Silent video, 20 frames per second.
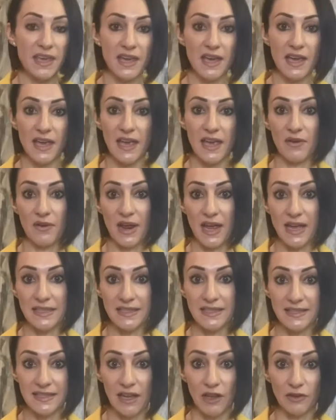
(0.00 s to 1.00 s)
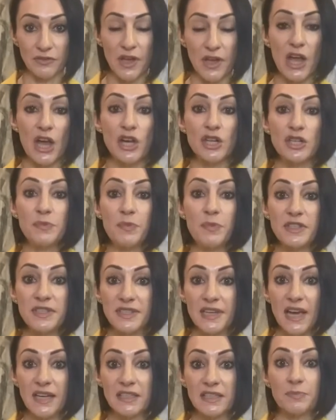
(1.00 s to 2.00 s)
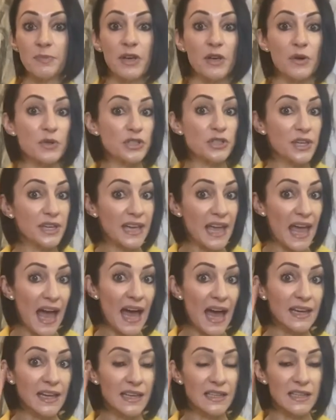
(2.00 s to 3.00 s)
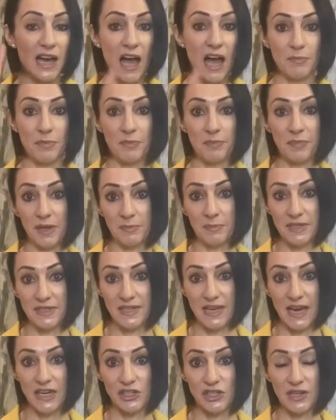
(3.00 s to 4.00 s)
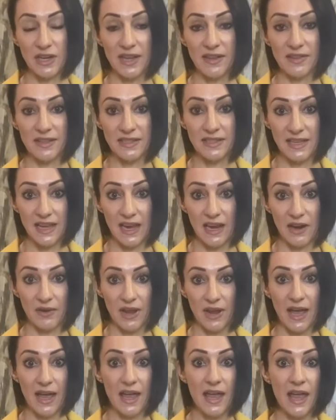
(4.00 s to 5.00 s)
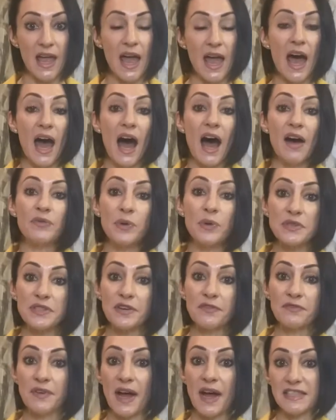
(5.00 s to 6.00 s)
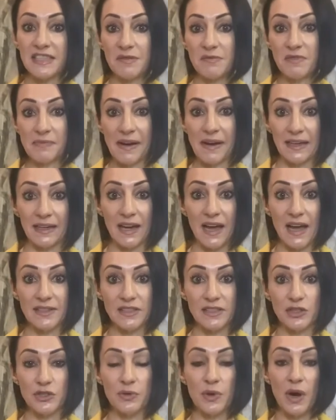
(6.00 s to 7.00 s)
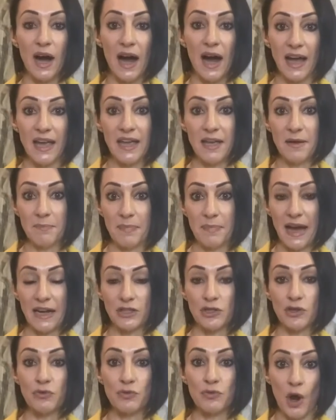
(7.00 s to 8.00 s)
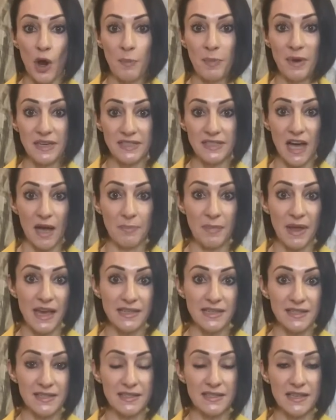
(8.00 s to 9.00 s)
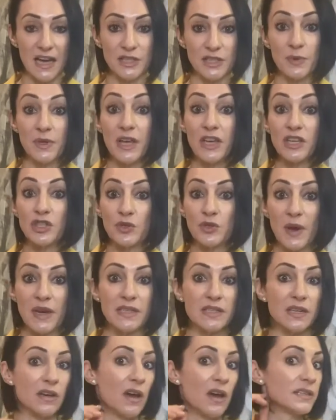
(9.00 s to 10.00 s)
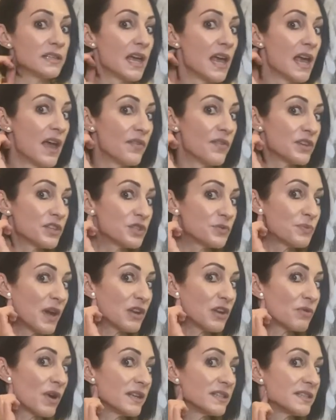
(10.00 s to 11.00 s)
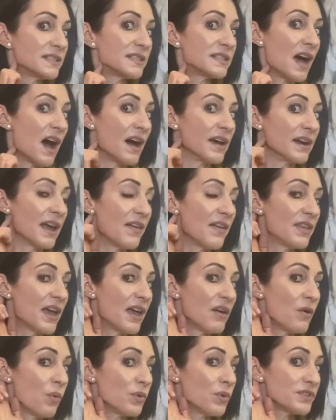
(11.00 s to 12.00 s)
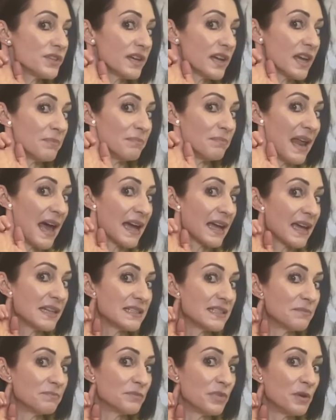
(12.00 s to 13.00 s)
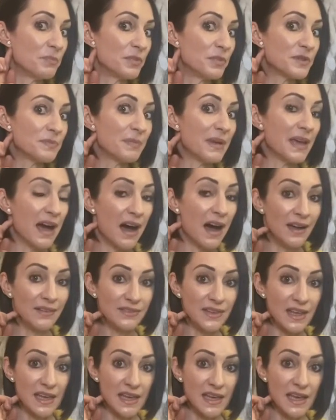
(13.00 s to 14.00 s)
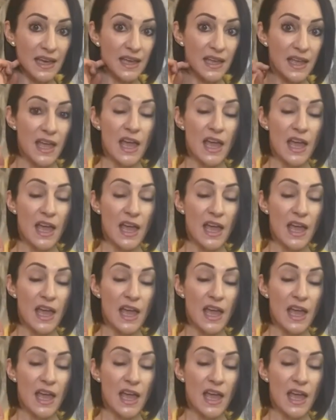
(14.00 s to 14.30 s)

ear area itself to protect it because you can get hyperpigmentation in this area. I've also found some of my clients that do high impact aerobic type exercise where they sweat a lot. The sweat runs down and they also get blackheads and pimples behind the ear.